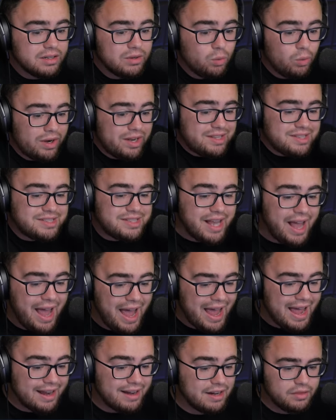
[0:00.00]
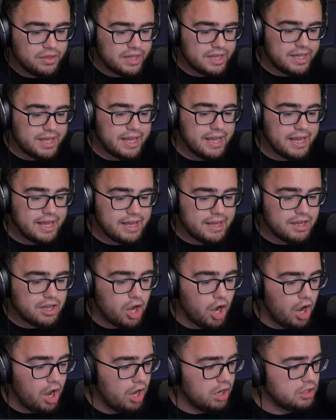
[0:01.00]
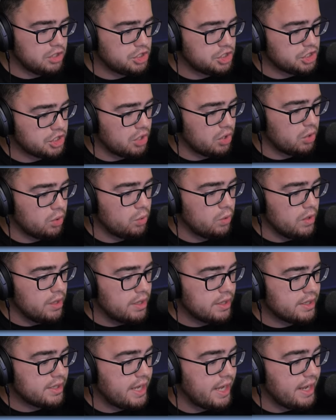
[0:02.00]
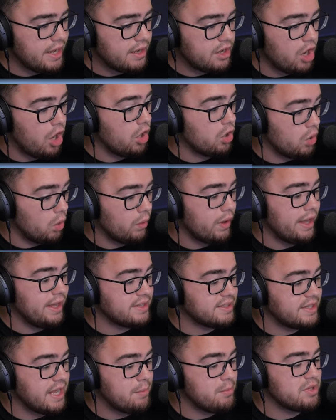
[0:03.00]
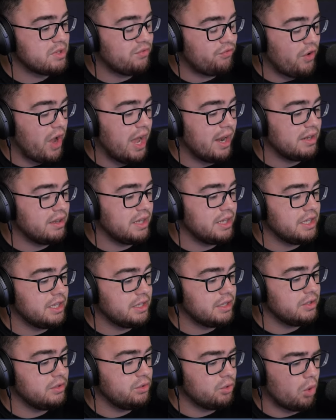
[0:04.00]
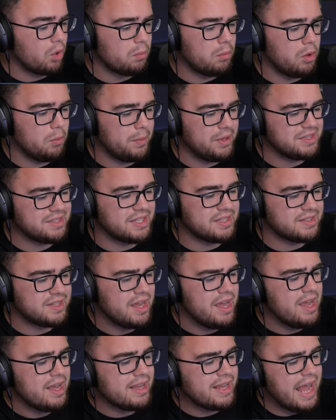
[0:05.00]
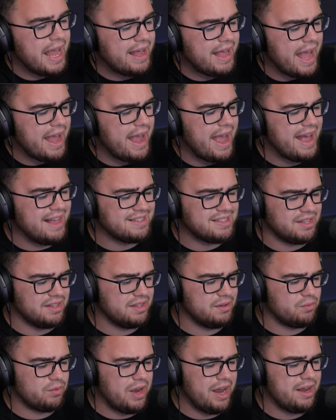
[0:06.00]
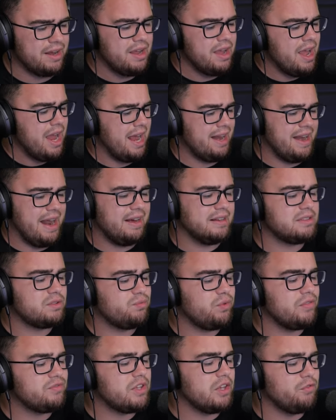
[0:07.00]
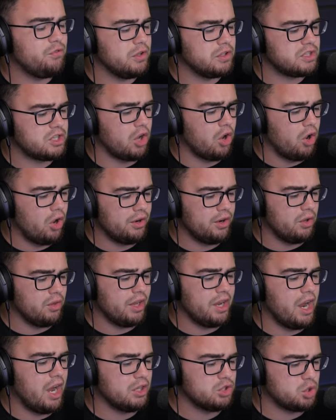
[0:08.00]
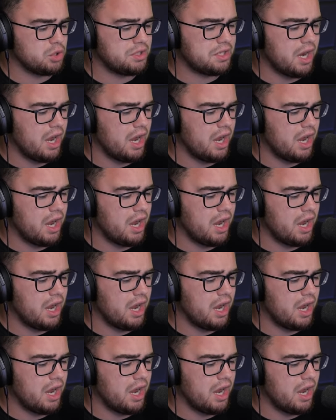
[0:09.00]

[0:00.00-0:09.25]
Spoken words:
What is that? The King Kong show. King Kong. Okay, his name is finally normal, but it says KKS on the right. And now he's 50 foot tall and only 100